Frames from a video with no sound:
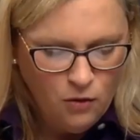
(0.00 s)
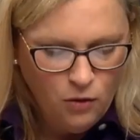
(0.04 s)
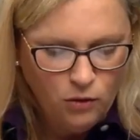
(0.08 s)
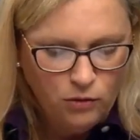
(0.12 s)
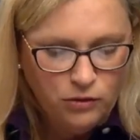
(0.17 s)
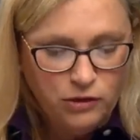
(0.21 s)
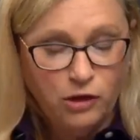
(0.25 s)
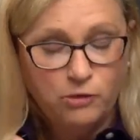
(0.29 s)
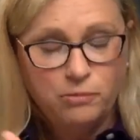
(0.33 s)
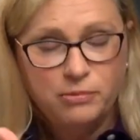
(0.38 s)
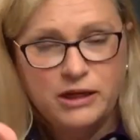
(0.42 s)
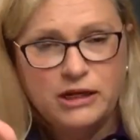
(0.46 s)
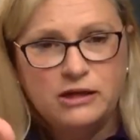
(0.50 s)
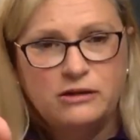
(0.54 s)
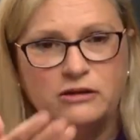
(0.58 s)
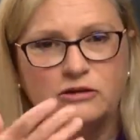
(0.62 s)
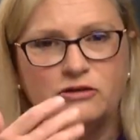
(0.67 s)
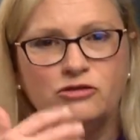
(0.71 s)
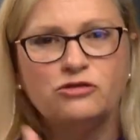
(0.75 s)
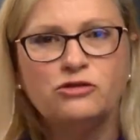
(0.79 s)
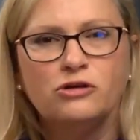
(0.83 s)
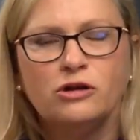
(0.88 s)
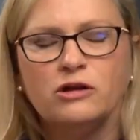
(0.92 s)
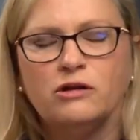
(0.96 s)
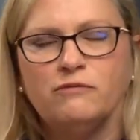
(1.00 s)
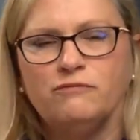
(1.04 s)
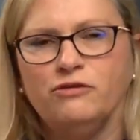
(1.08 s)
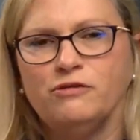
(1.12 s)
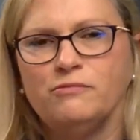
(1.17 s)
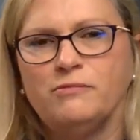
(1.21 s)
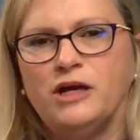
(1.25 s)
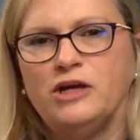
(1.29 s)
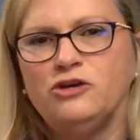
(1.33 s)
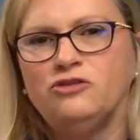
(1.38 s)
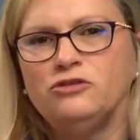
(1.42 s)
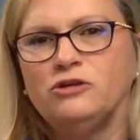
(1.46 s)
Well, there'll be additional
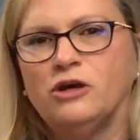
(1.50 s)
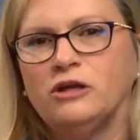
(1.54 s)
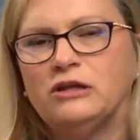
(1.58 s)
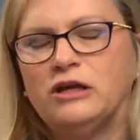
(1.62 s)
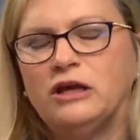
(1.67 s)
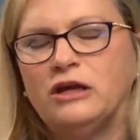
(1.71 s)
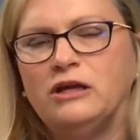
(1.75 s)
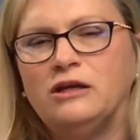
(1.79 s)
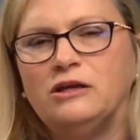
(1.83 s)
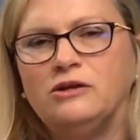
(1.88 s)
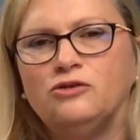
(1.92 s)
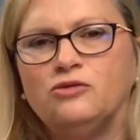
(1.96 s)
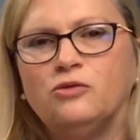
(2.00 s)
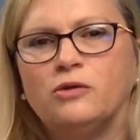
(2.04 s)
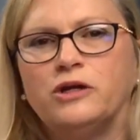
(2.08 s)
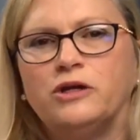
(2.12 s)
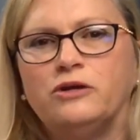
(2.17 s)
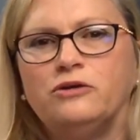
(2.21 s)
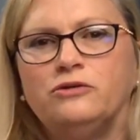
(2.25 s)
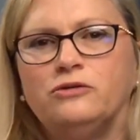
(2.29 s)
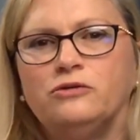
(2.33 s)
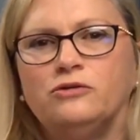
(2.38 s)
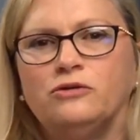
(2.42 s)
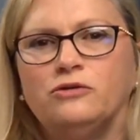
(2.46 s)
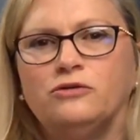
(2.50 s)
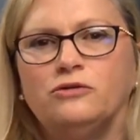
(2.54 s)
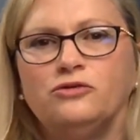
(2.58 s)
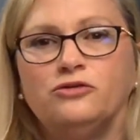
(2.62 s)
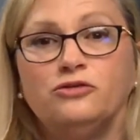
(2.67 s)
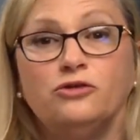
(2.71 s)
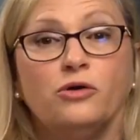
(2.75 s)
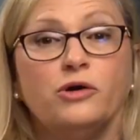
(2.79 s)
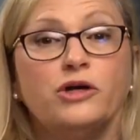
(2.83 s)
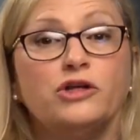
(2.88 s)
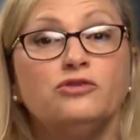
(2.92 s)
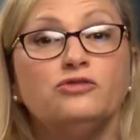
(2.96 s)
information on the 8022
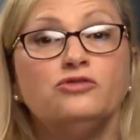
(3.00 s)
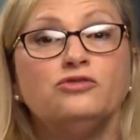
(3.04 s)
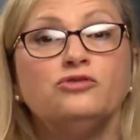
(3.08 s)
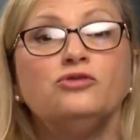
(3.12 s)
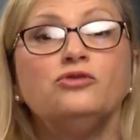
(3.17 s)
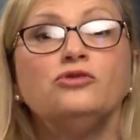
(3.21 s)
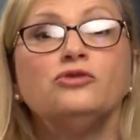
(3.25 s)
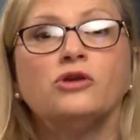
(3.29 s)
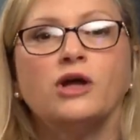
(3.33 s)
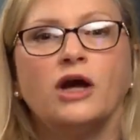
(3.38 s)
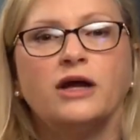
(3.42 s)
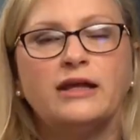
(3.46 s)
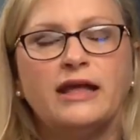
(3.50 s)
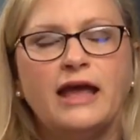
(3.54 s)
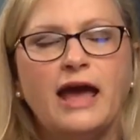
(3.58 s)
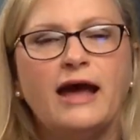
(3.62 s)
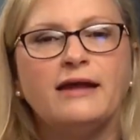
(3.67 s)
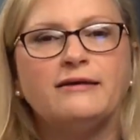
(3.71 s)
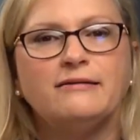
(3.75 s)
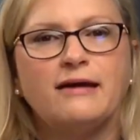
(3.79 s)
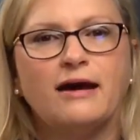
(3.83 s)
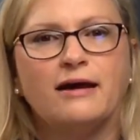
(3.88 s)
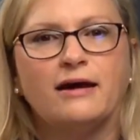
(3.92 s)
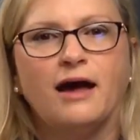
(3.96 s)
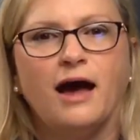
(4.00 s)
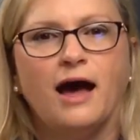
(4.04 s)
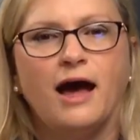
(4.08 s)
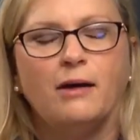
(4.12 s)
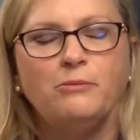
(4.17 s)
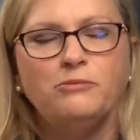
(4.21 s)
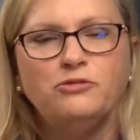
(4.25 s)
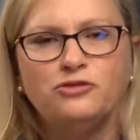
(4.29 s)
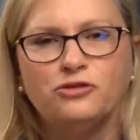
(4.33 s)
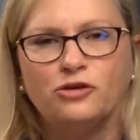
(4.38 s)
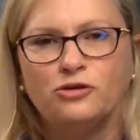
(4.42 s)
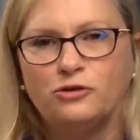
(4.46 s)
showing soon on
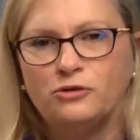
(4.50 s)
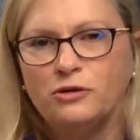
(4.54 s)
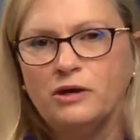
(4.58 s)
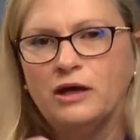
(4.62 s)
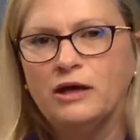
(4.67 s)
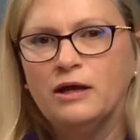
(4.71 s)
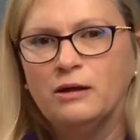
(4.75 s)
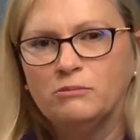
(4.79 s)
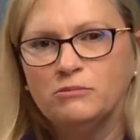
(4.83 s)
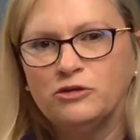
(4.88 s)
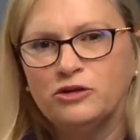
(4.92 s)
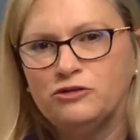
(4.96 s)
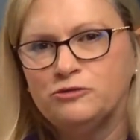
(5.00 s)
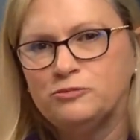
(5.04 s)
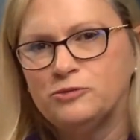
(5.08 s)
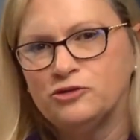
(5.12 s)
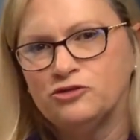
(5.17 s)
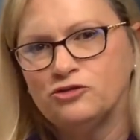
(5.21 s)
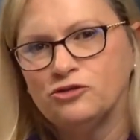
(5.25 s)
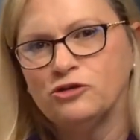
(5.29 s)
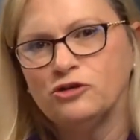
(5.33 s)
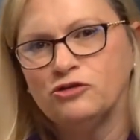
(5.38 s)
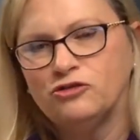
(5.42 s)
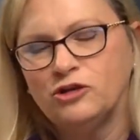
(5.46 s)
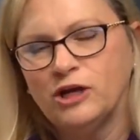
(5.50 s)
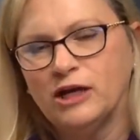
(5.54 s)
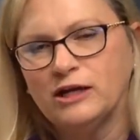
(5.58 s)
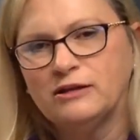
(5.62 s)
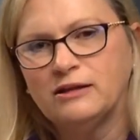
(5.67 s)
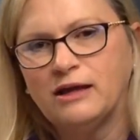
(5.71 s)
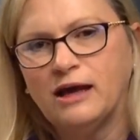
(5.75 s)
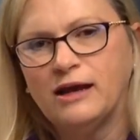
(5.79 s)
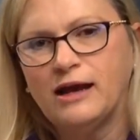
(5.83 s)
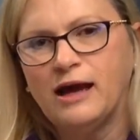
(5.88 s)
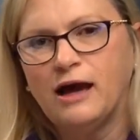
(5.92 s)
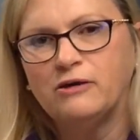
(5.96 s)
cat.com, so please be sure to
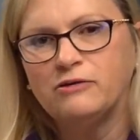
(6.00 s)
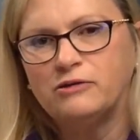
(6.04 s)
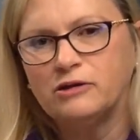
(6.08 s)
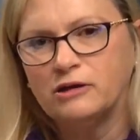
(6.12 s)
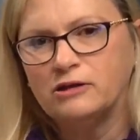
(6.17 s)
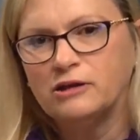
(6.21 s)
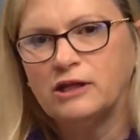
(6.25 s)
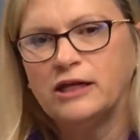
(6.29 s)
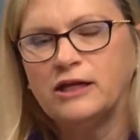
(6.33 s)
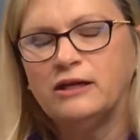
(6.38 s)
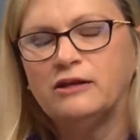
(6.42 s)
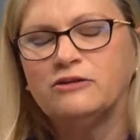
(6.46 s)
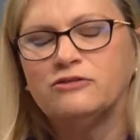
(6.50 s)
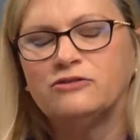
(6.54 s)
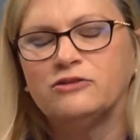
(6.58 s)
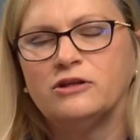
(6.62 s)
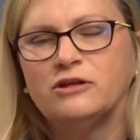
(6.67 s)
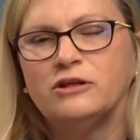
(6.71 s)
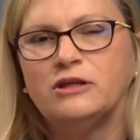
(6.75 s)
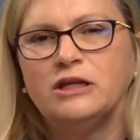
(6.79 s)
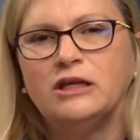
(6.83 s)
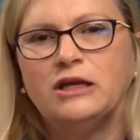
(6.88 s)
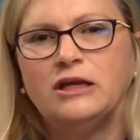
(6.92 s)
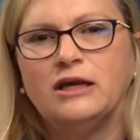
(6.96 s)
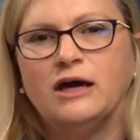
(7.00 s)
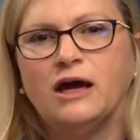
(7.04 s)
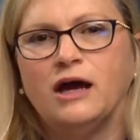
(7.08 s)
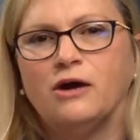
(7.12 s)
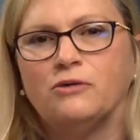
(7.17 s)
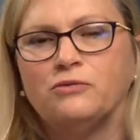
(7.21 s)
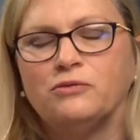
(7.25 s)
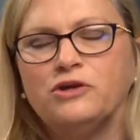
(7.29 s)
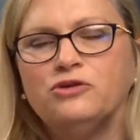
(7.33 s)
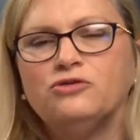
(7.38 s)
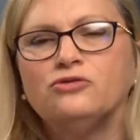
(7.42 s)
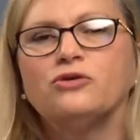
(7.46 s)
check that out, and a link is in
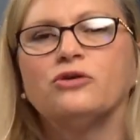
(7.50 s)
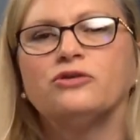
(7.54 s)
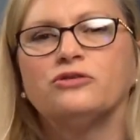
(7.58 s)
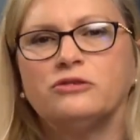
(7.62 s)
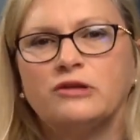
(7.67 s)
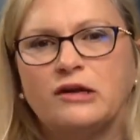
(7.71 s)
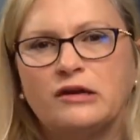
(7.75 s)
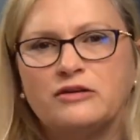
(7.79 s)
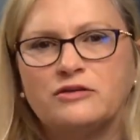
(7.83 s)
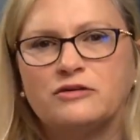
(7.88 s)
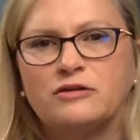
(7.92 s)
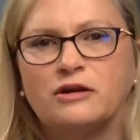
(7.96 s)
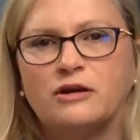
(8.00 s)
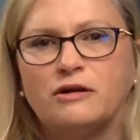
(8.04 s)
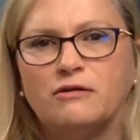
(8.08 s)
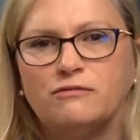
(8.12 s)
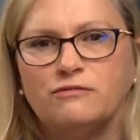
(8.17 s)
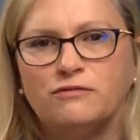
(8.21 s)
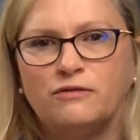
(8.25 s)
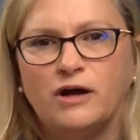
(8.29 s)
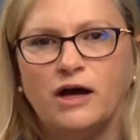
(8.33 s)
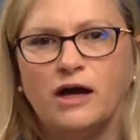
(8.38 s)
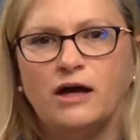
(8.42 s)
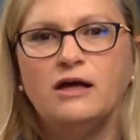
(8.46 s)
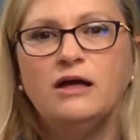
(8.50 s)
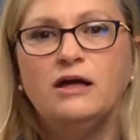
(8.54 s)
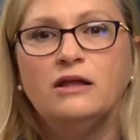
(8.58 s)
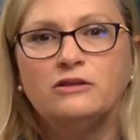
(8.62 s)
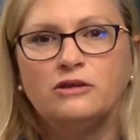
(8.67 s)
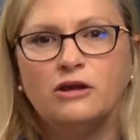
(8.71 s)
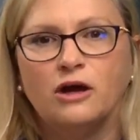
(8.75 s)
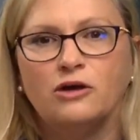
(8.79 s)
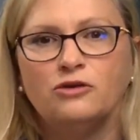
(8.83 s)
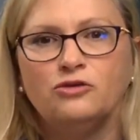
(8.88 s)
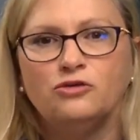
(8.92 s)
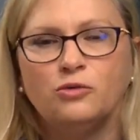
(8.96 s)
the resource section of
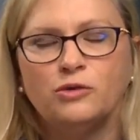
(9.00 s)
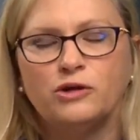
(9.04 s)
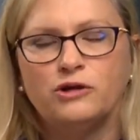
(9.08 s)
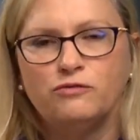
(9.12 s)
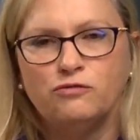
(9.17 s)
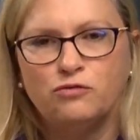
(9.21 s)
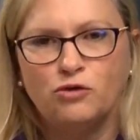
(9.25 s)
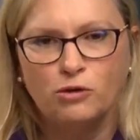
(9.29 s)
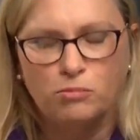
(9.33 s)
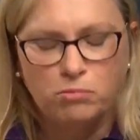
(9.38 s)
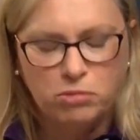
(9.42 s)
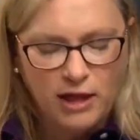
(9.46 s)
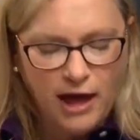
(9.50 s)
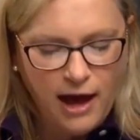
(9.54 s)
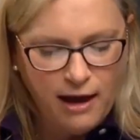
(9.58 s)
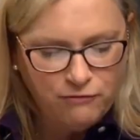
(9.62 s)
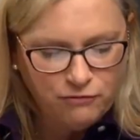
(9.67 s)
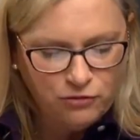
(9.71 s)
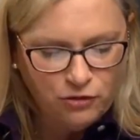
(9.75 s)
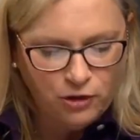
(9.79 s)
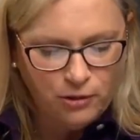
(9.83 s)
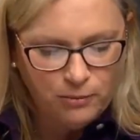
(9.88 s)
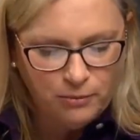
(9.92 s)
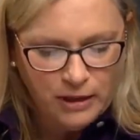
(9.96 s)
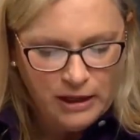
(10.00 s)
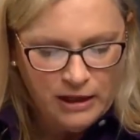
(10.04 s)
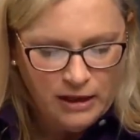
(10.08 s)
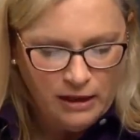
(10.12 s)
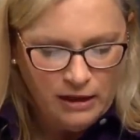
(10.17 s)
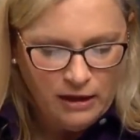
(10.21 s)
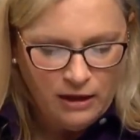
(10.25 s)
the On24 platform.